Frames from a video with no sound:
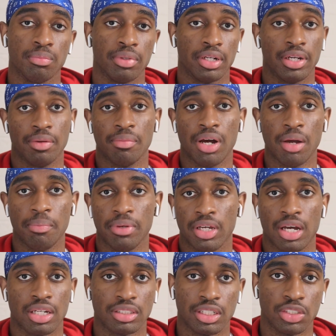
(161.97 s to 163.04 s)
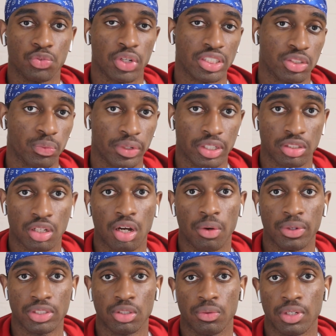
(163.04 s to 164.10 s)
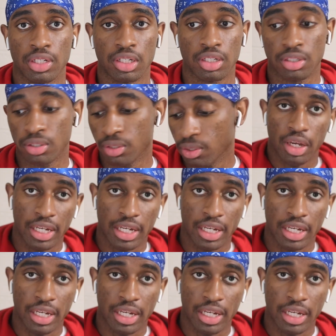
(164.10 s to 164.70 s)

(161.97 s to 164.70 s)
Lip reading: but in my opinion, I'll say twice a week is always the way to go.